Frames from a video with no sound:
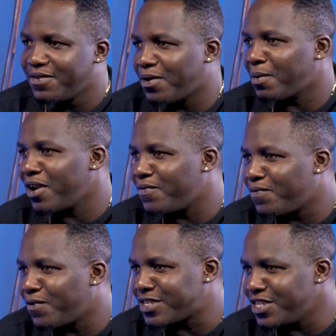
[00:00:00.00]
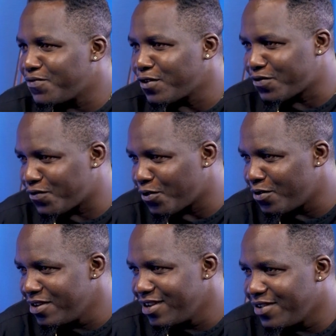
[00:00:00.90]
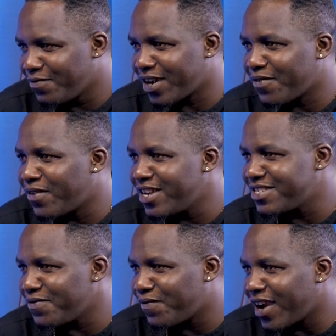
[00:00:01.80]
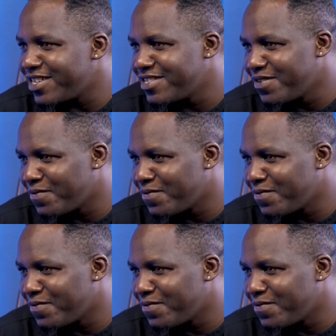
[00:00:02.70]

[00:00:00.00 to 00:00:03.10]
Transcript: February 1444, Father Francis fried